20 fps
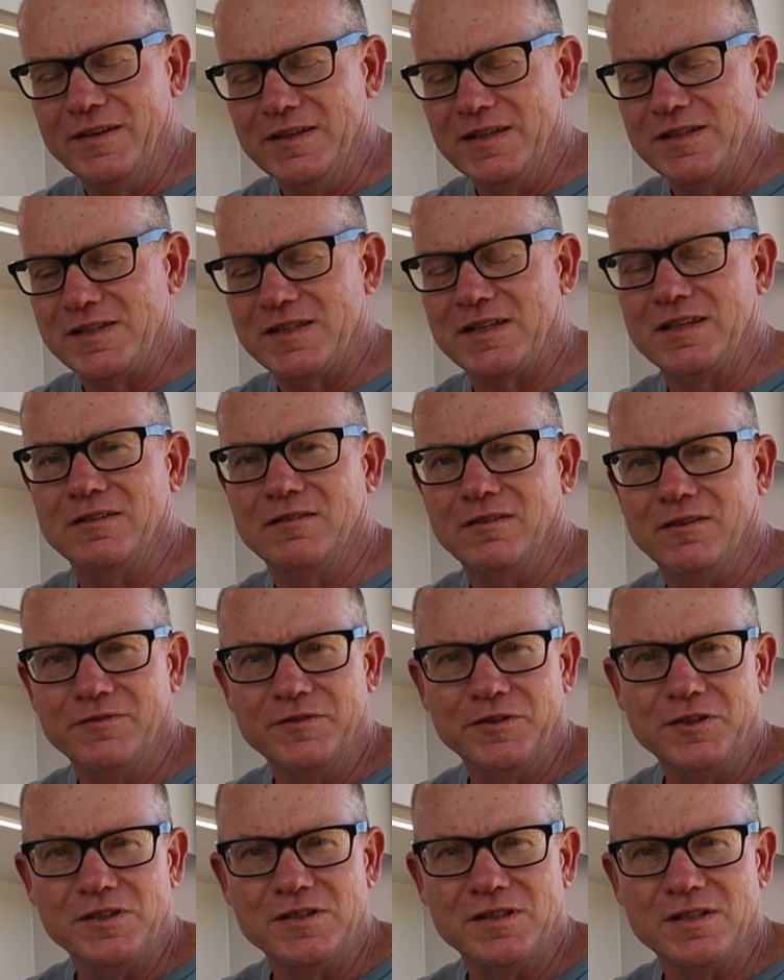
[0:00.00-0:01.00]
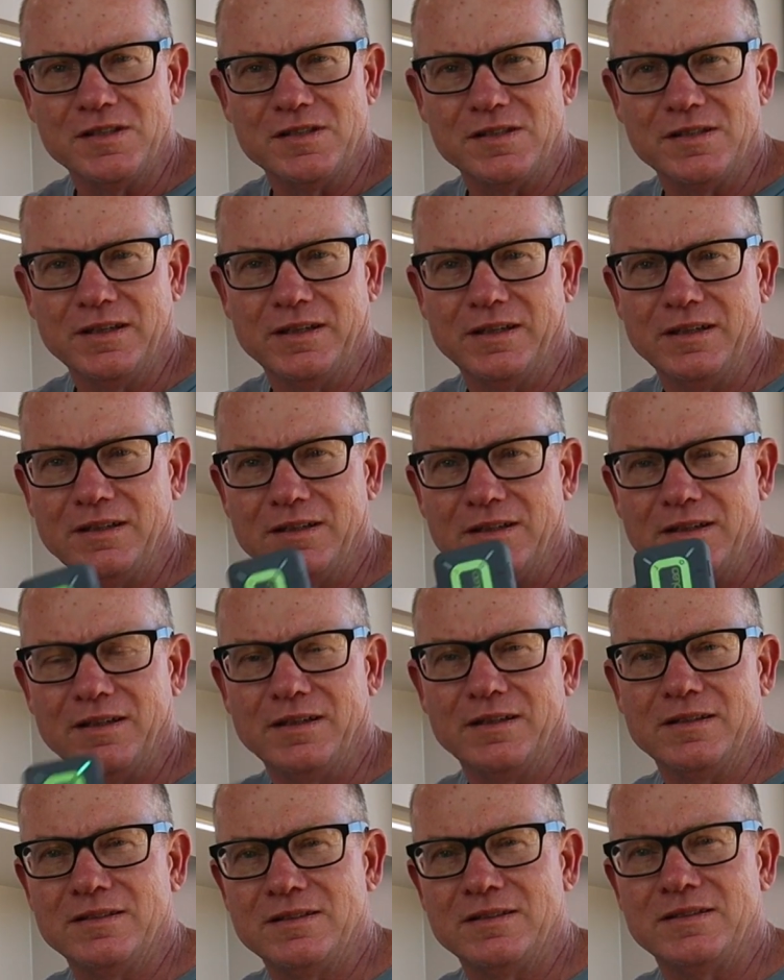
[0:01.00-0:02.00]
as I said, I've used this thing,
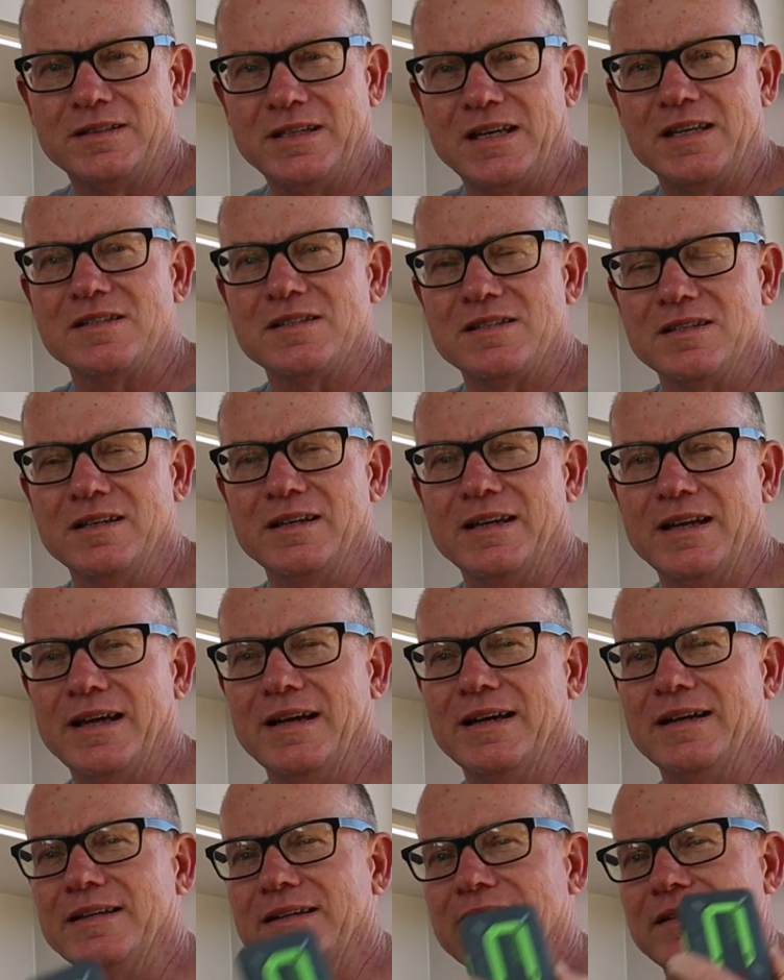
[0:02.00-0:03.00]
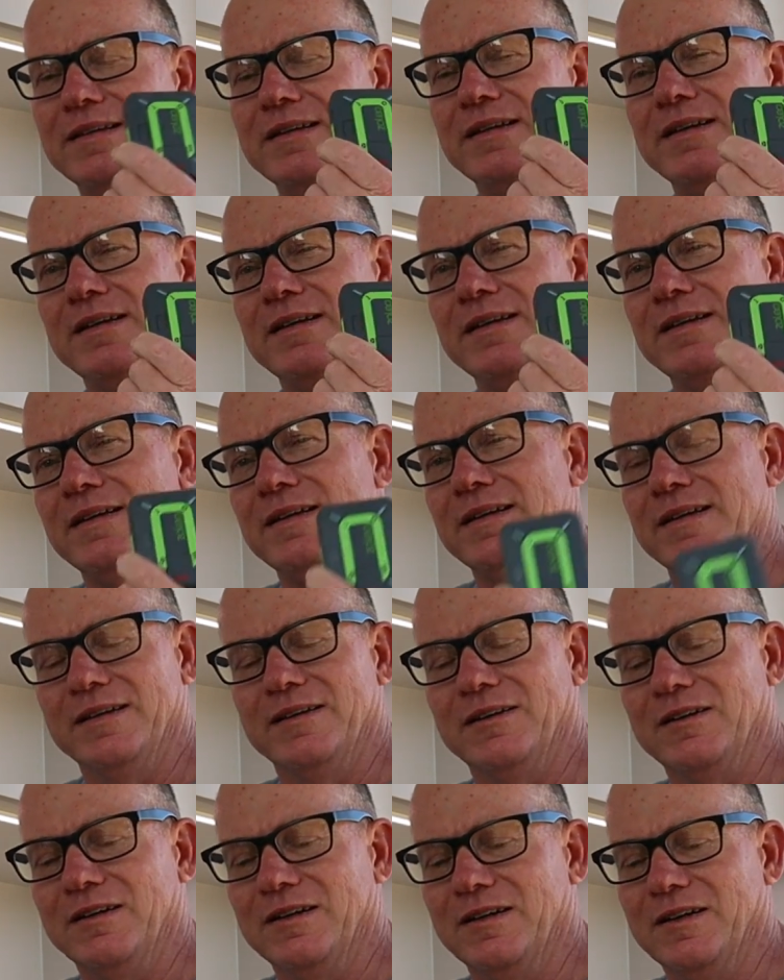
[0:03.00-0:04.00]
tested it out.
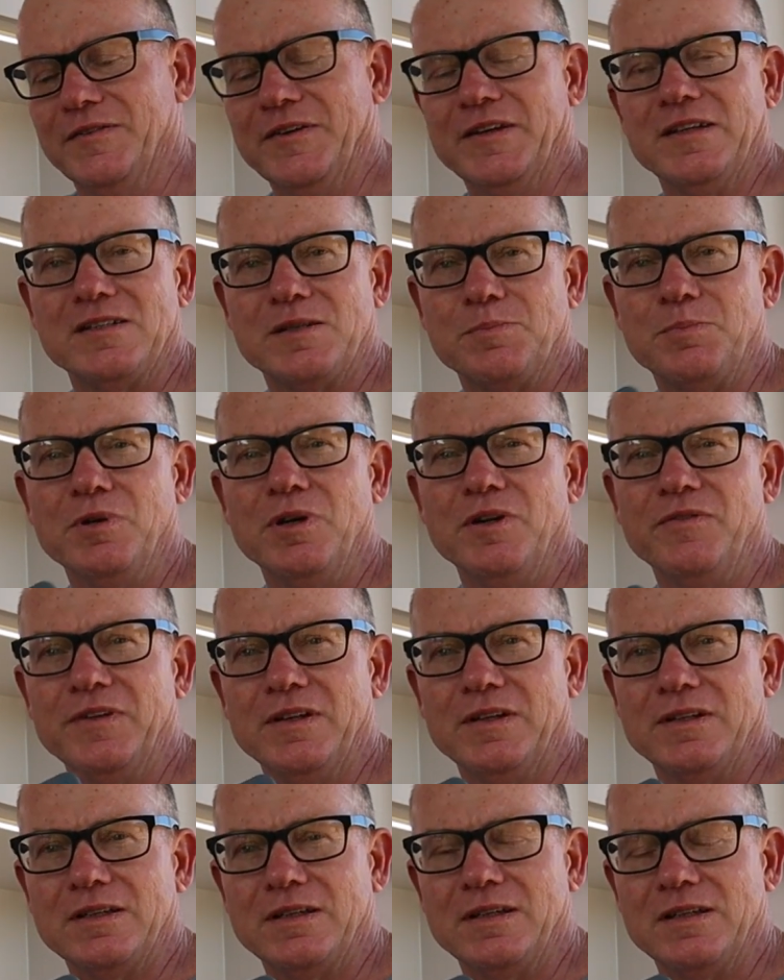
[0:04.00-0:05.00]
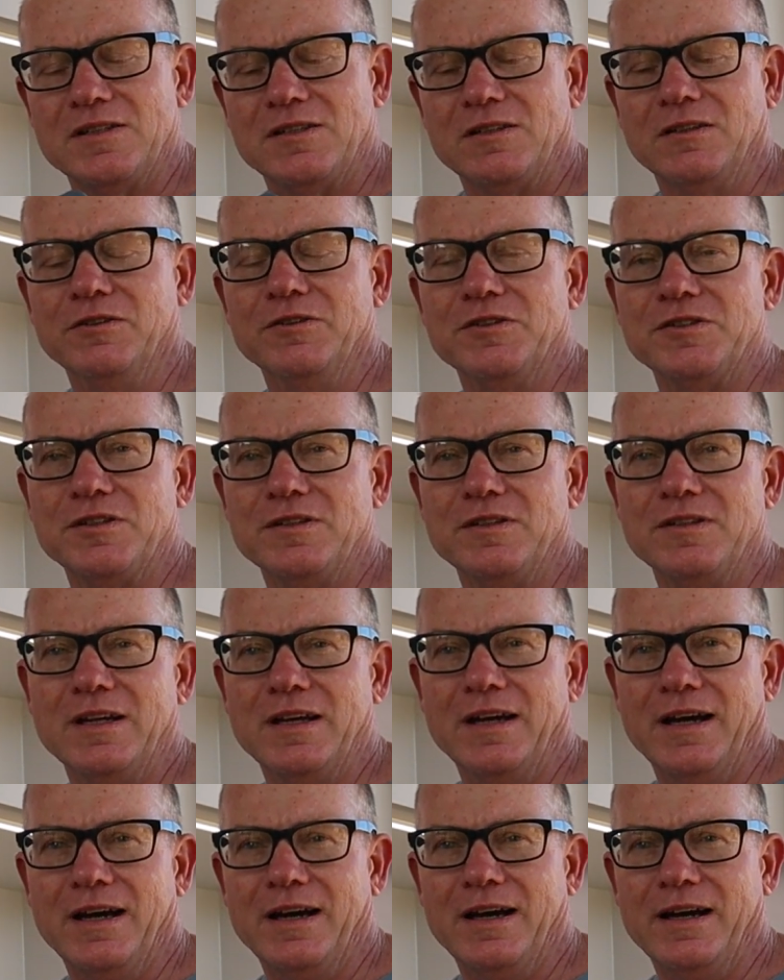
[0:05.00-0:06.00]
I think it's the perfect
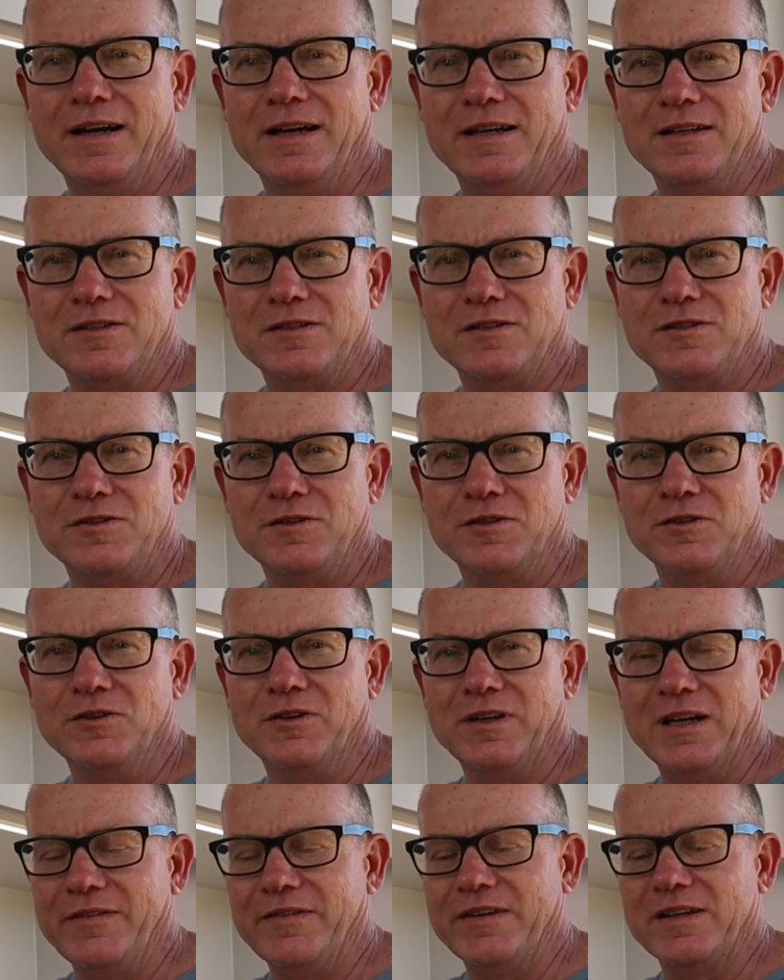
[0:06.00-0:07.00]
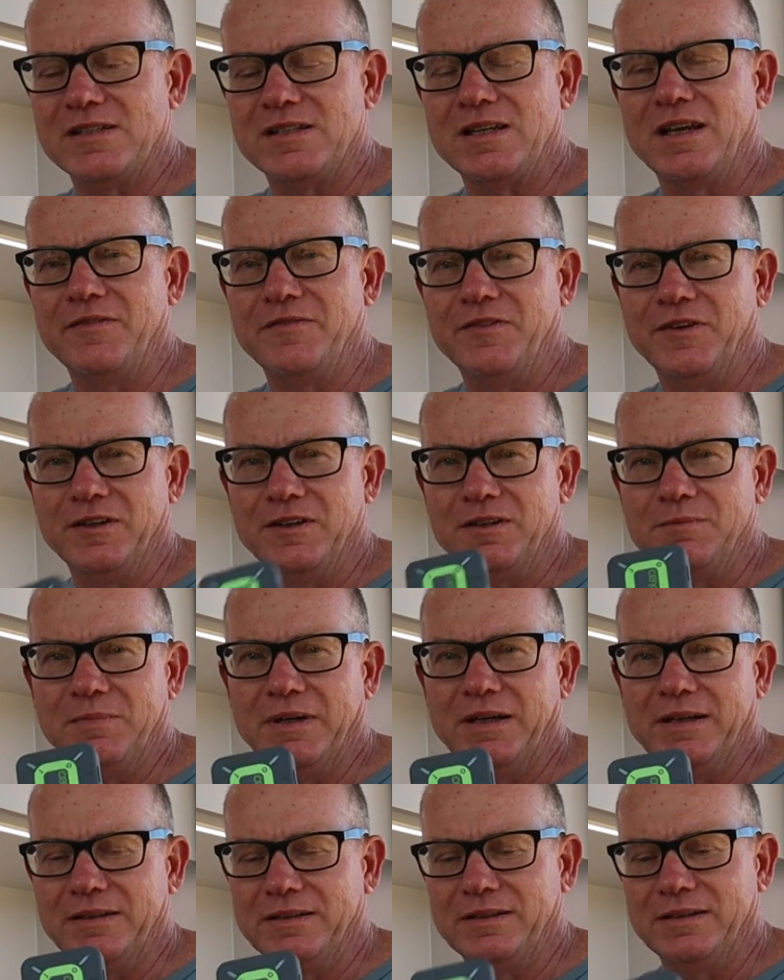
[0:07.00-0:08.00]
solution to not having a sat phone,
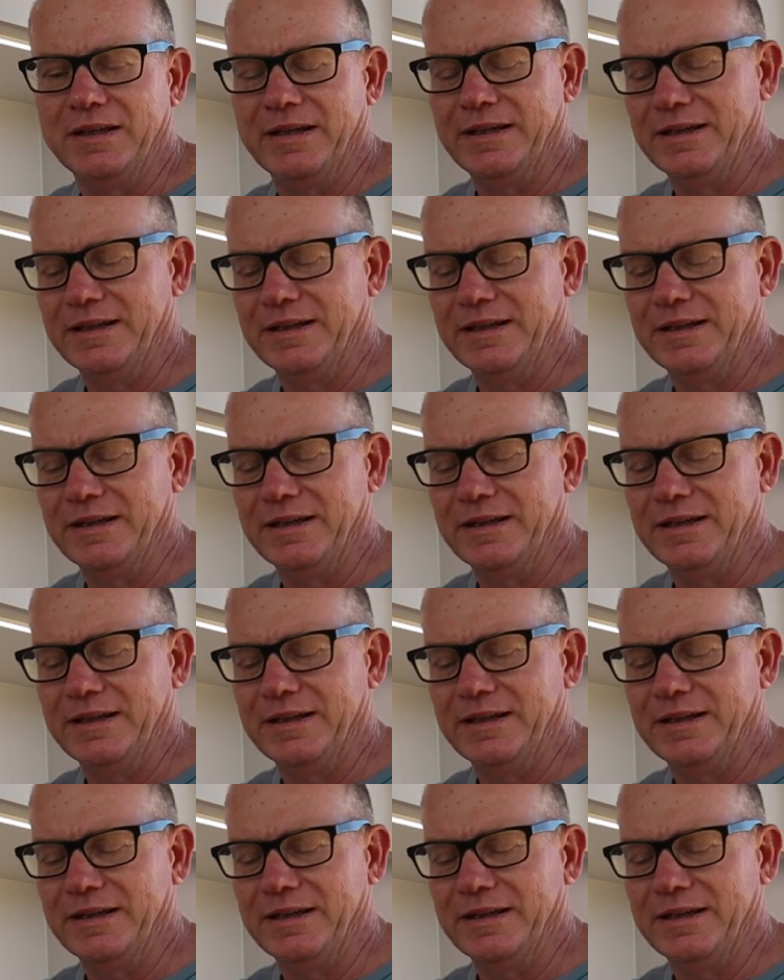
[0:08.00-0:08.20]
but